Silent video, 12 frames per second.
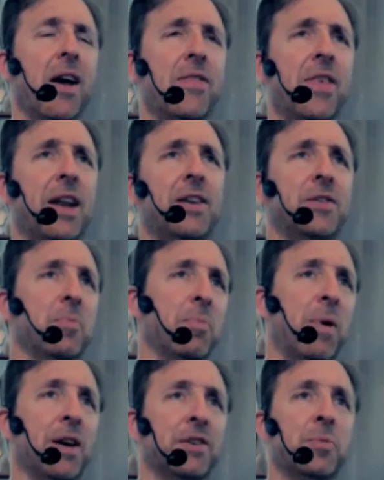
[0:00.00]
that is
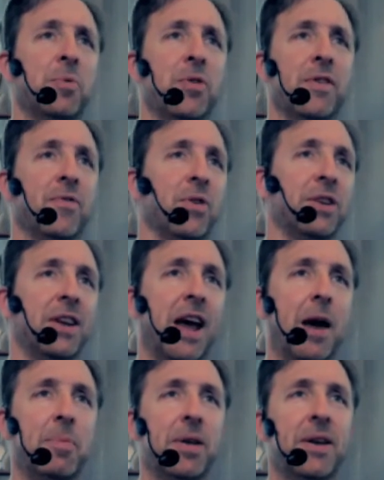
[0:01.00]
impossible, therefore it didn't
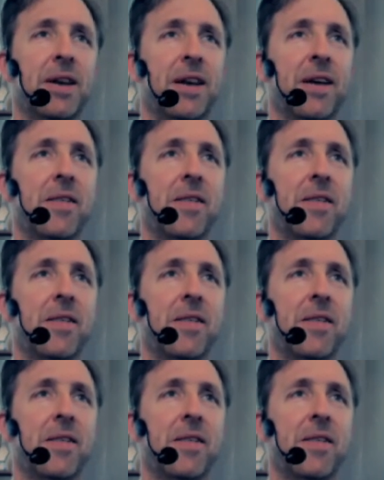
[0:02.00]
happen,